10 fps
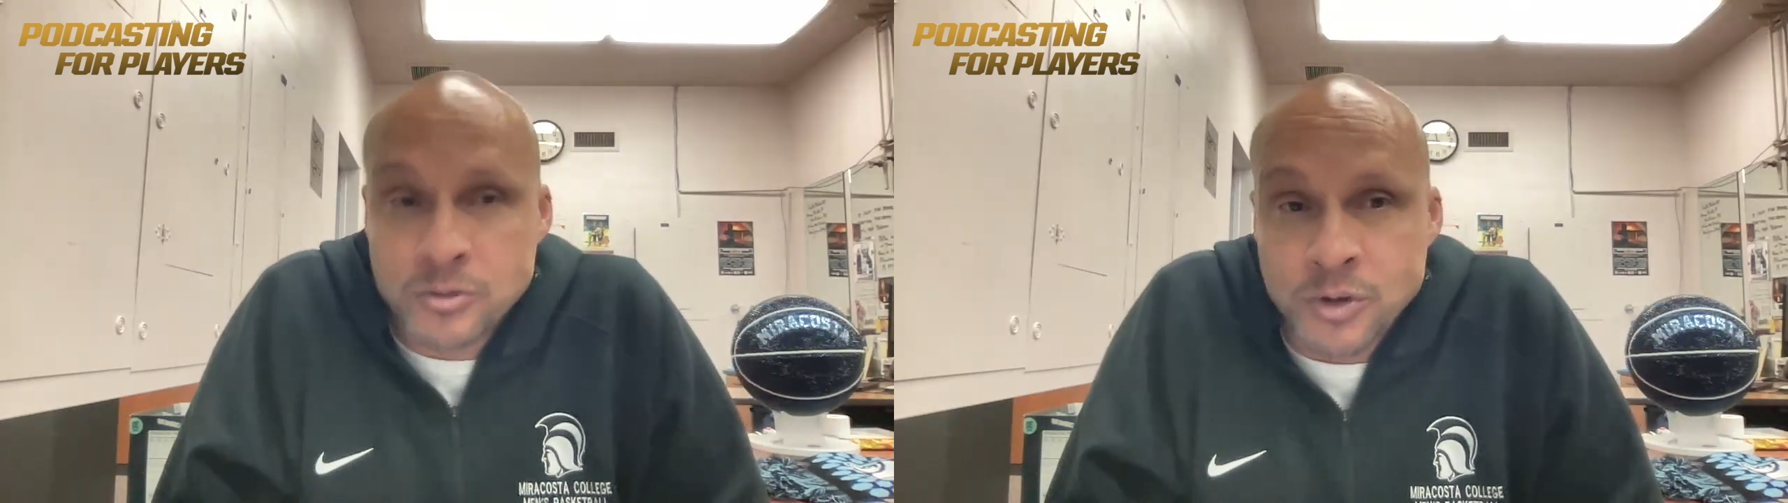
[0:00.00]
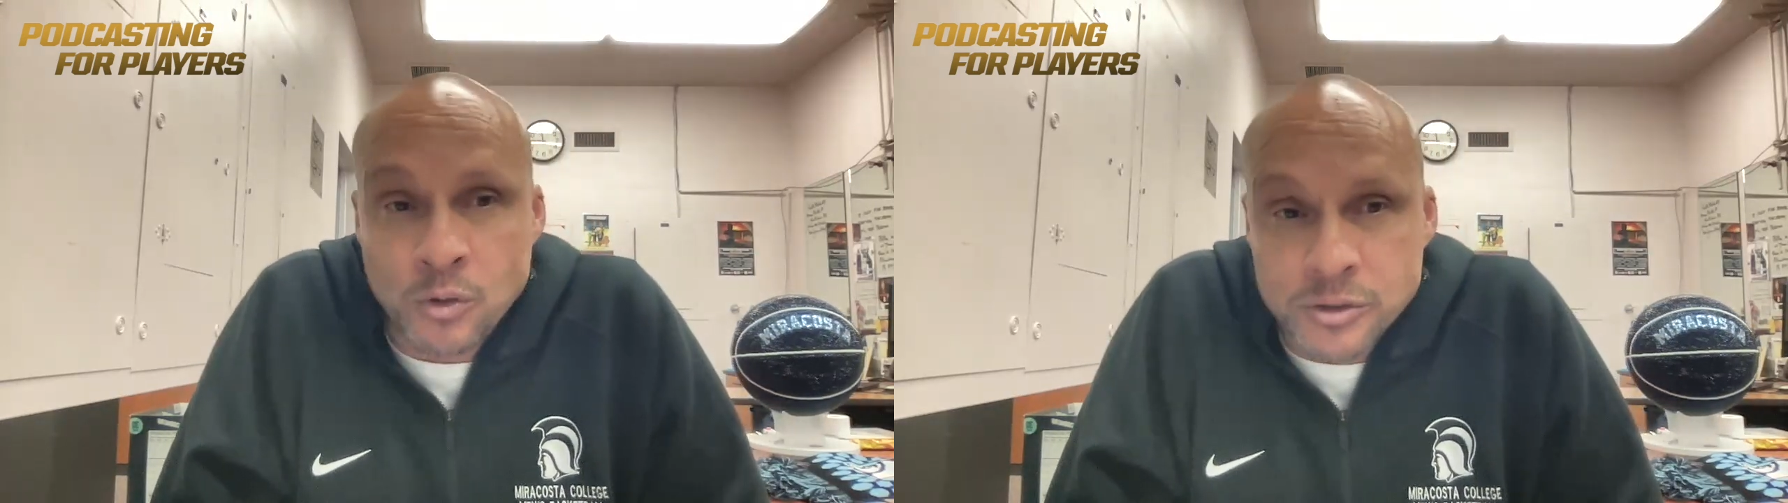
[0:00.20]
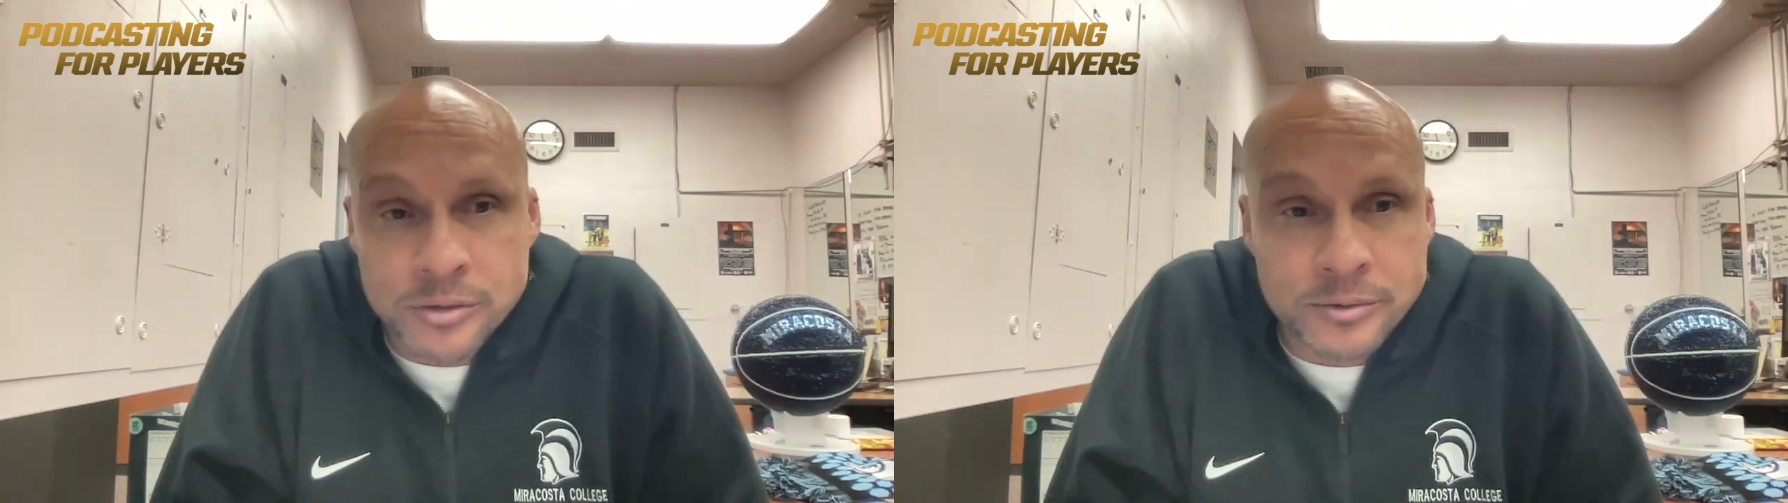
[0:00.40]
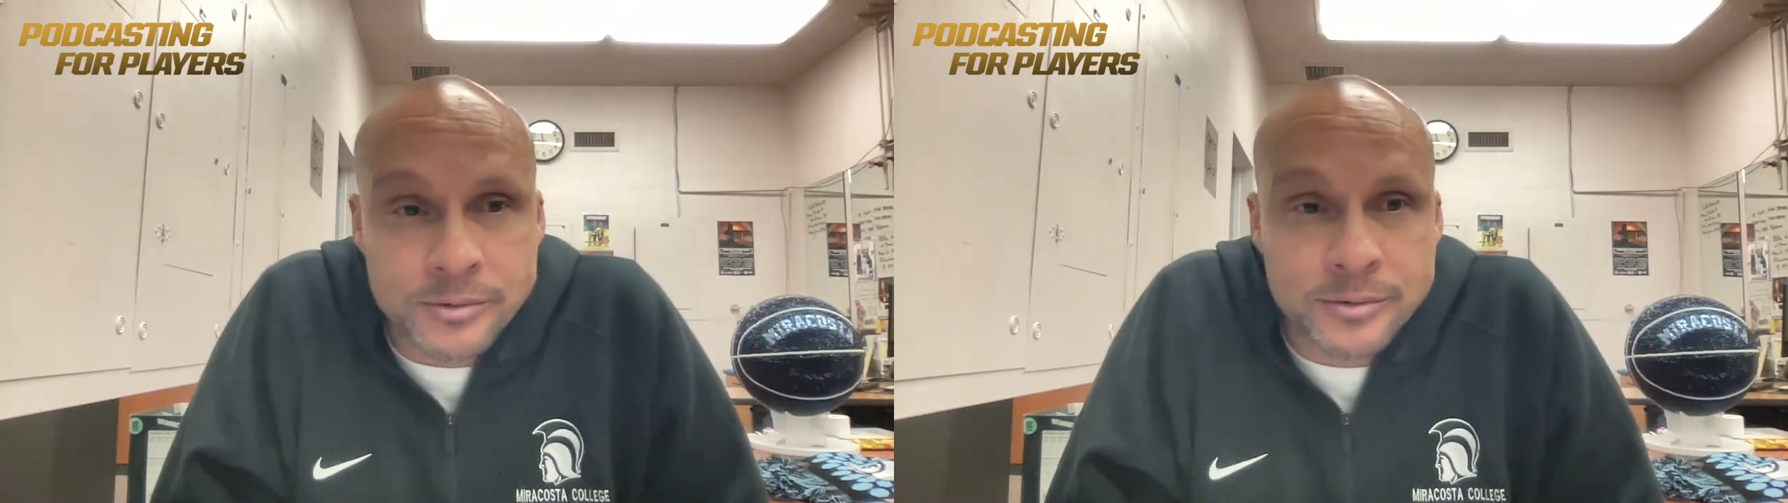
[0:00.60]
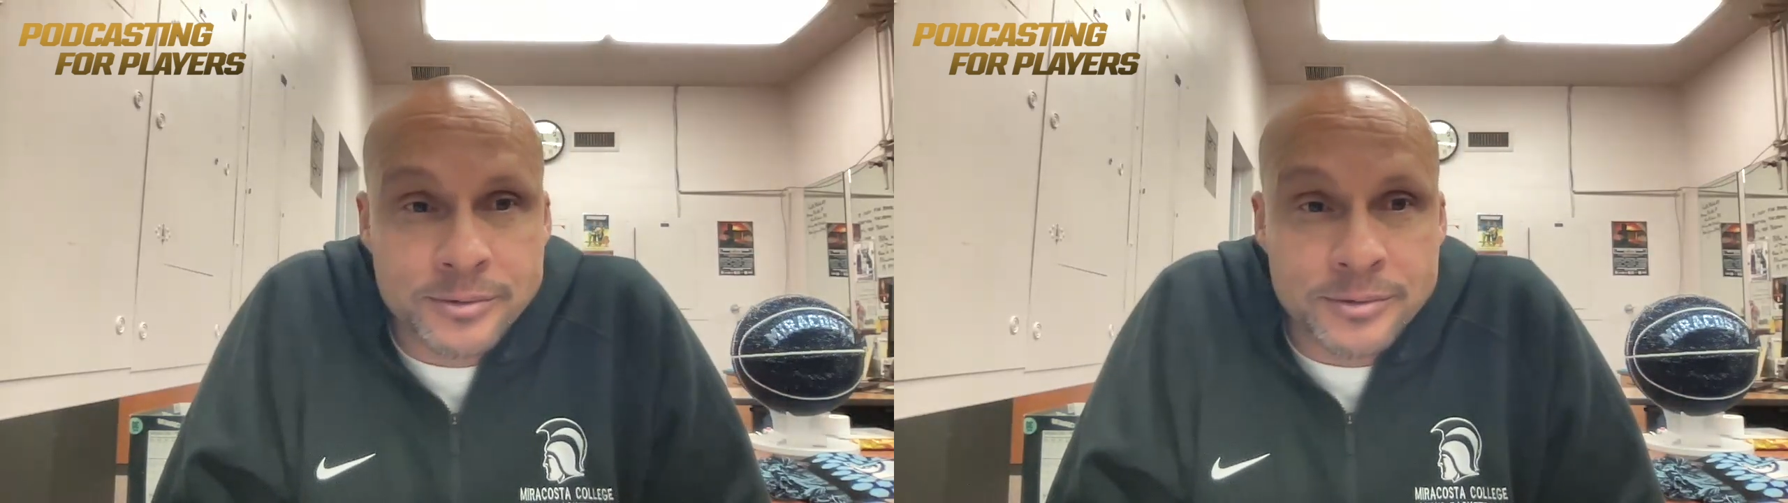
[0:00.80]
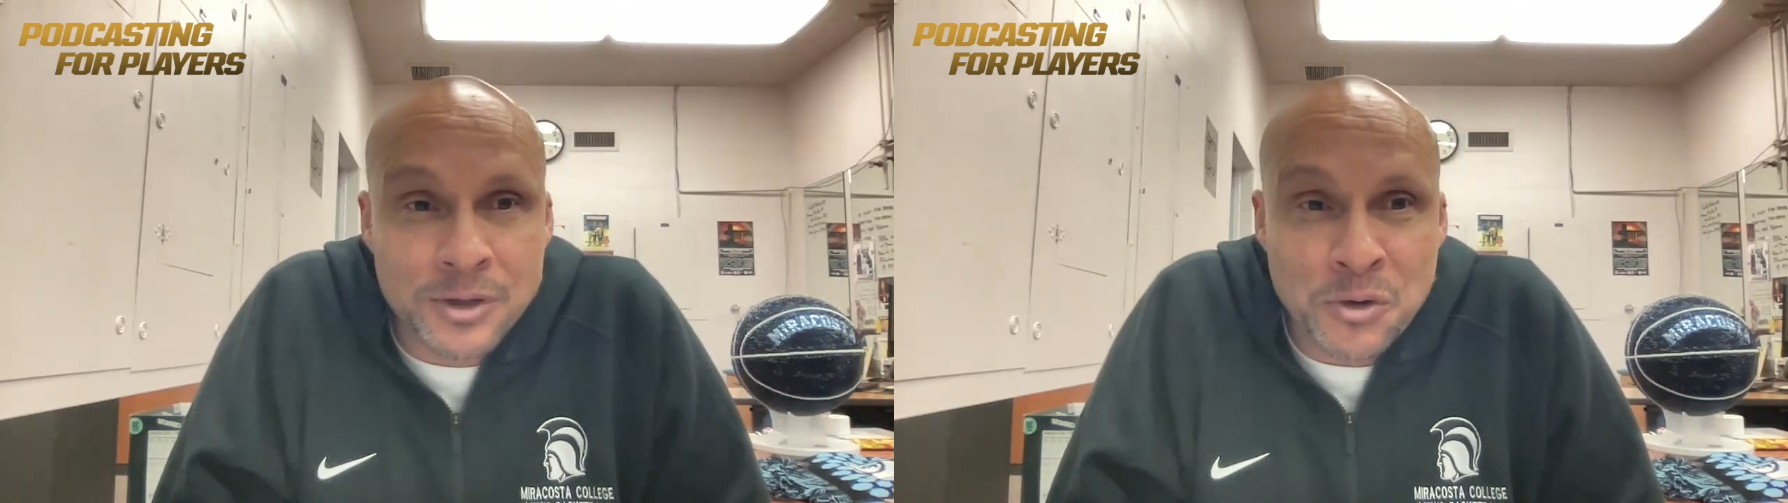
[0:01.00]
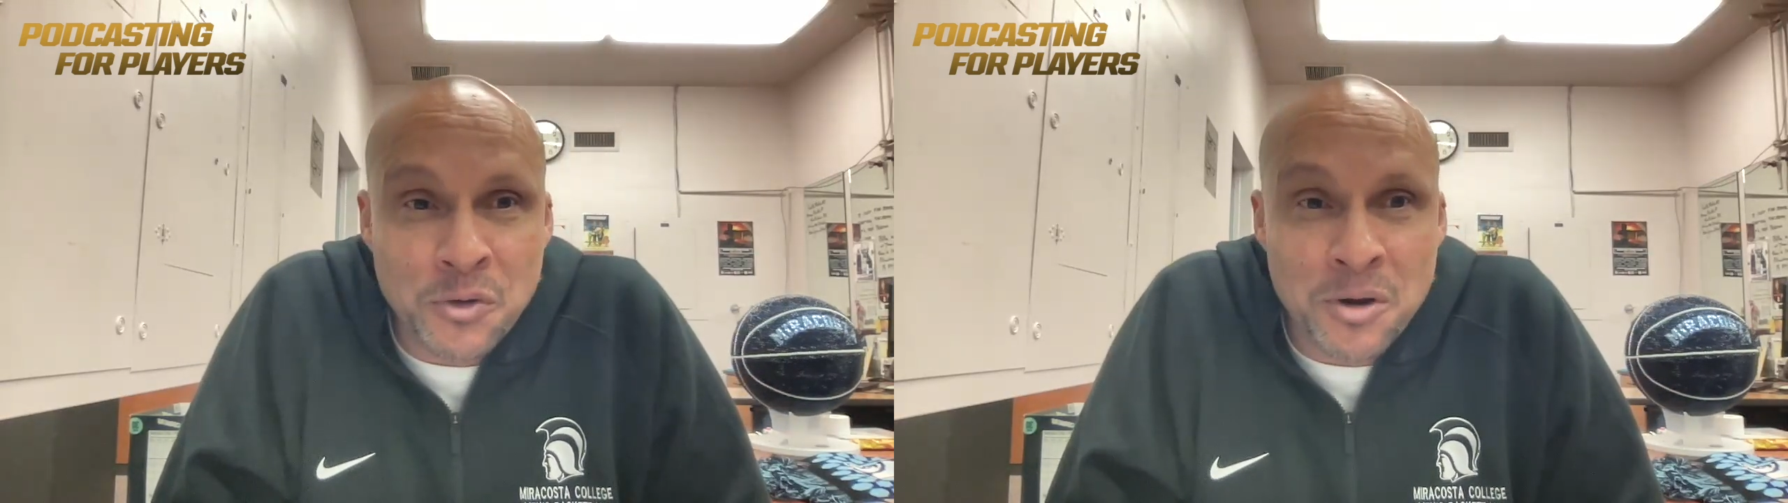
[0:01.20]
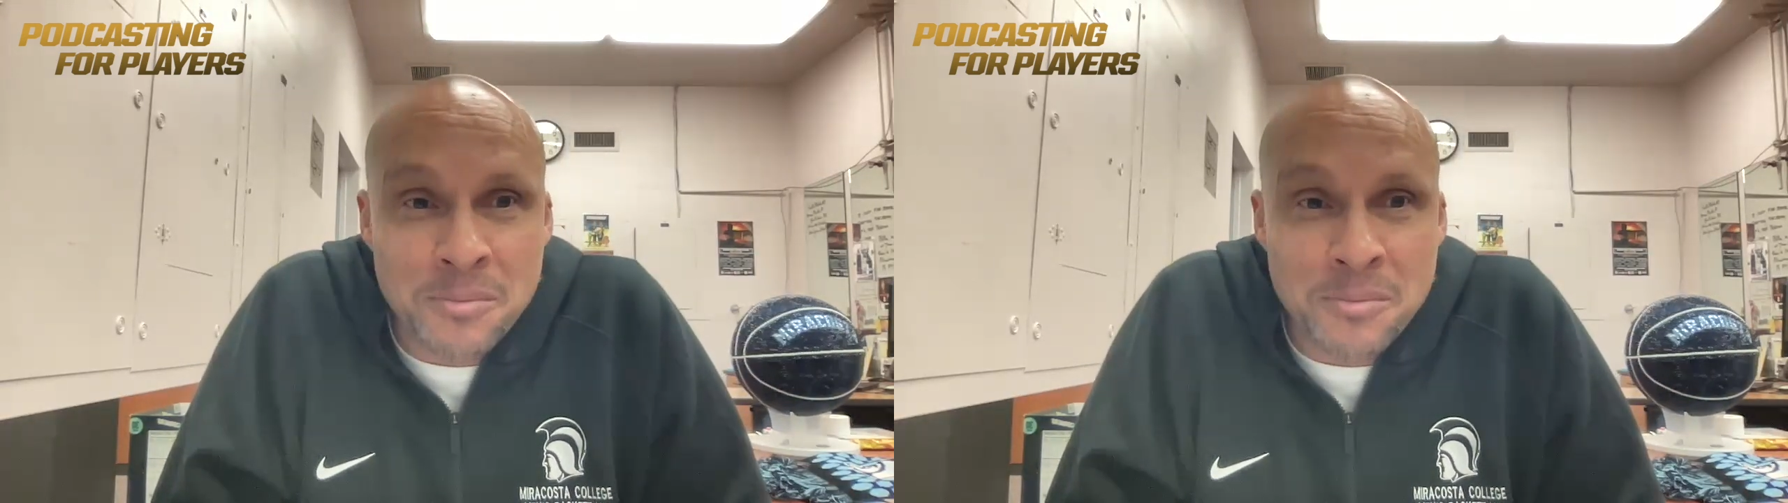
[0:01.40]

soldier you know what i